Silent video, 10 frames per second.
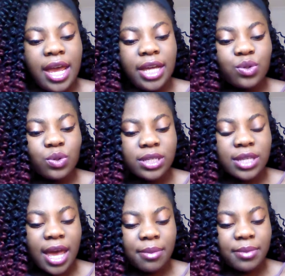
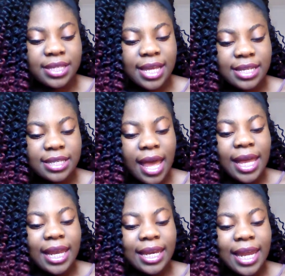it says,
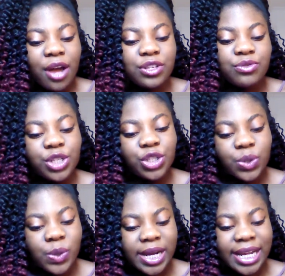"Let us
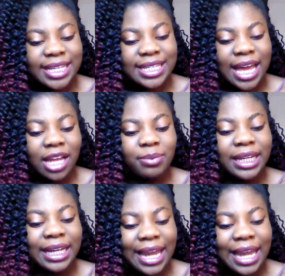rejoice and be